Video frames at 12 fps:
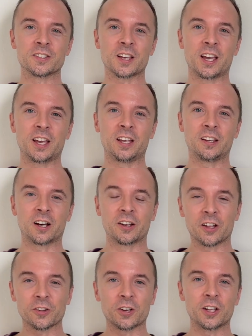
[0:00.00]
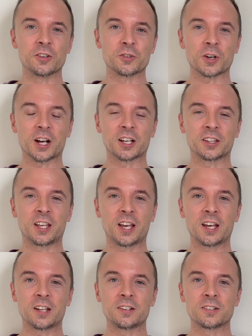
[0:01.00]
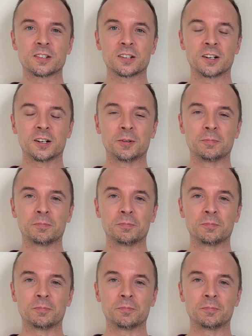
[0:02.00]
another hidden track at the end, a